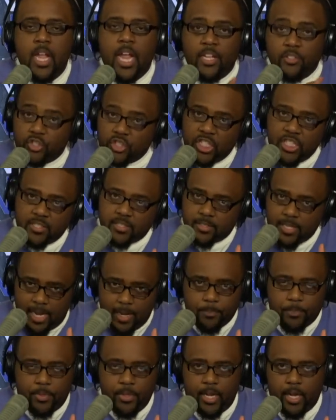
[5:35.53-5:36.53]
And she
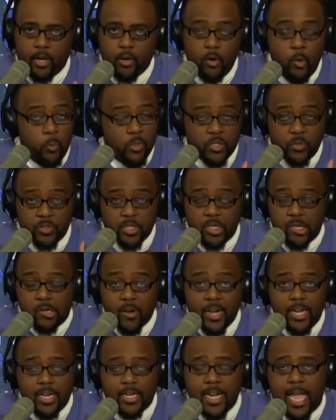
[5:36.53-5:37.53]
stopped there, which was a
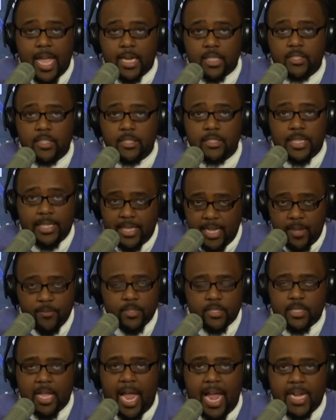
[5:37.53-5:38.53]
great analysis and gave
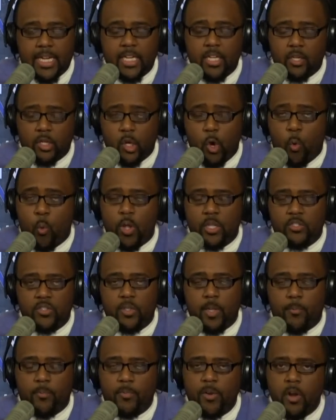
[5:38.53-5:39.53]
us the idea to go one
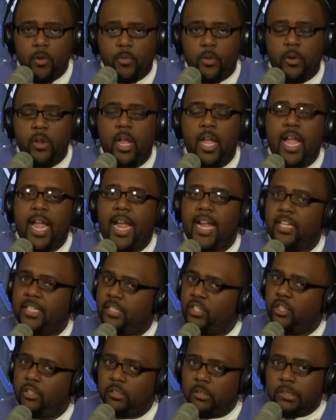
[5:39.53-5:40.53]
step further
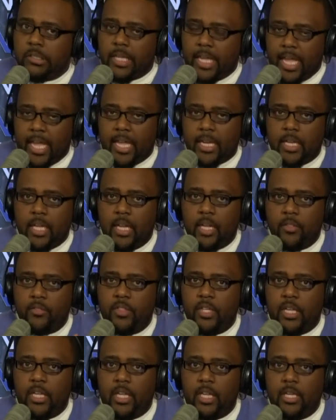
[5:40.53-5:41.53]
and to look at
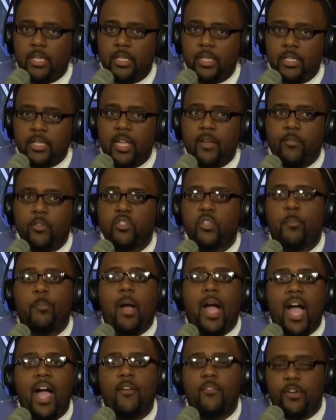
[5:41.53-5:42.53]
the levels of
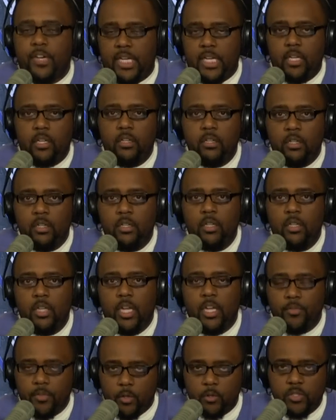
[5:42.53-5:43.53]
poverty
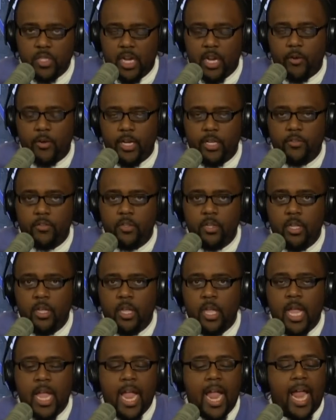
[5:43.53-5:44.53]
in those areas.
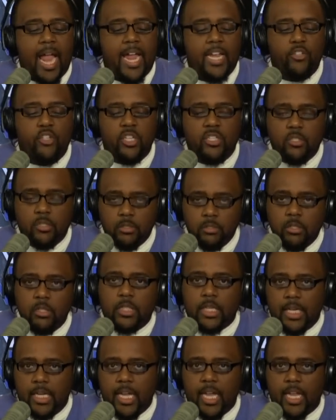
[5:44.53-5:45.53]
And just
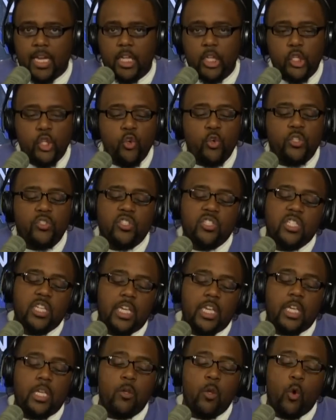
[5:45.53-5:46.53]
looking at it, you can
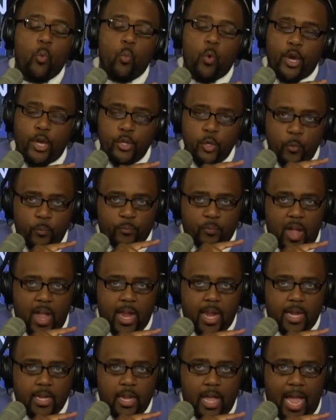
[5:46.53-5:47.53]
see where you
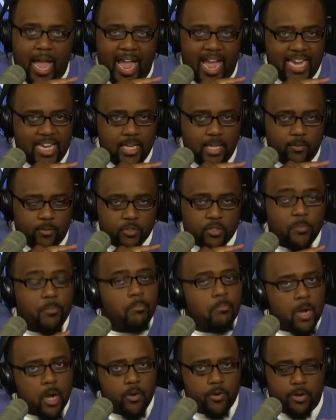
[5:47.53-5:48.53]
find high levels of
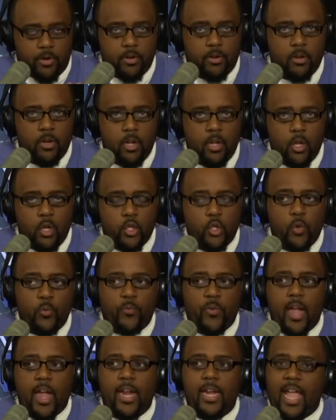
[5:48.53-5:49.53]
murder you
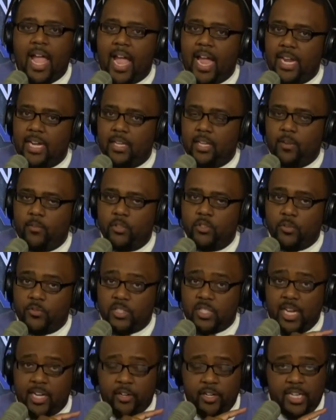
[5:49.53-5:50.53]
find high levels of
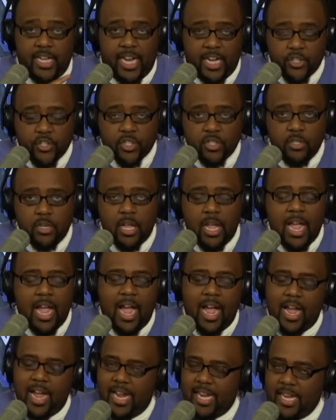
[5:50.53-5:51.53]
segregation,
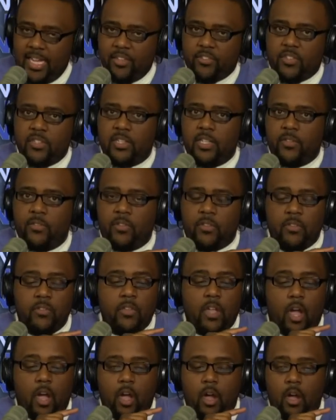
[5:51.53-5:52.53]
high
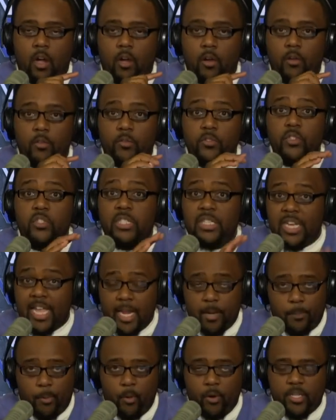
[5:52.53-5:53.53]
incidences of
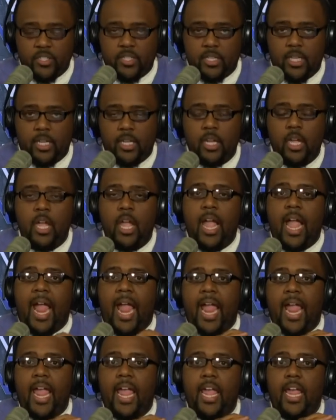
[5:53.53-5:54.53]
lead poisoning,
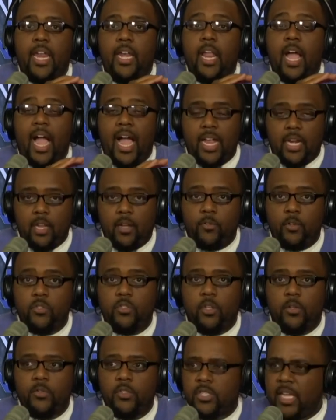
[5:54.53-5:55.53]
and high
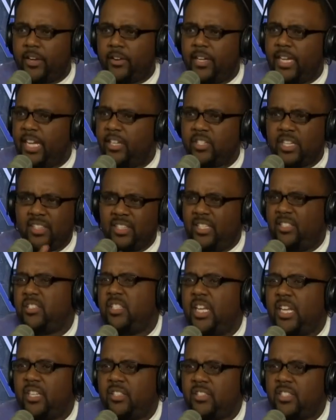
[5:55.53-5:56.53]
levels of segregation. I think it
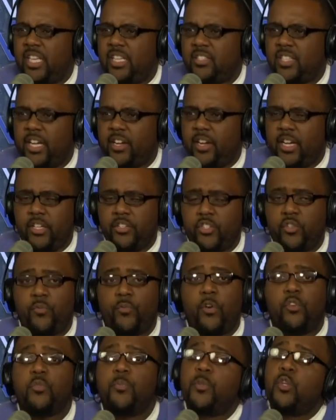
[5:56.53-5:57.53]
seg- says segregation
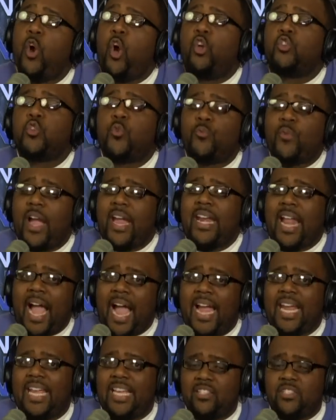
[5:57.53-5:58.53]
first, but you also find
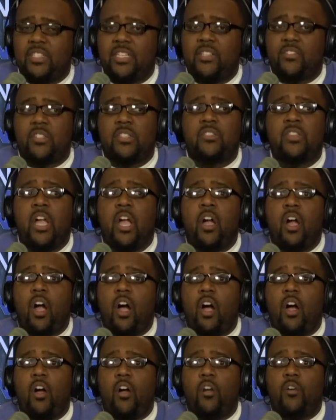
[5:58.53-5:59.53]
high incidences
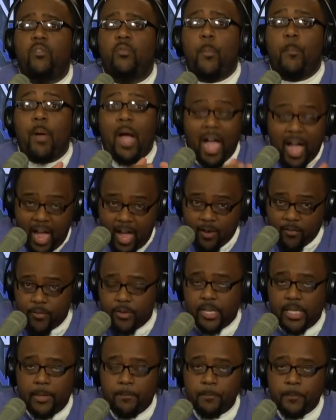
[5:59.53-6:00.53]
of
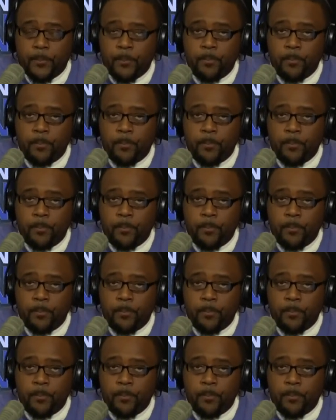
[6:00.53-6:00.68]
poverty.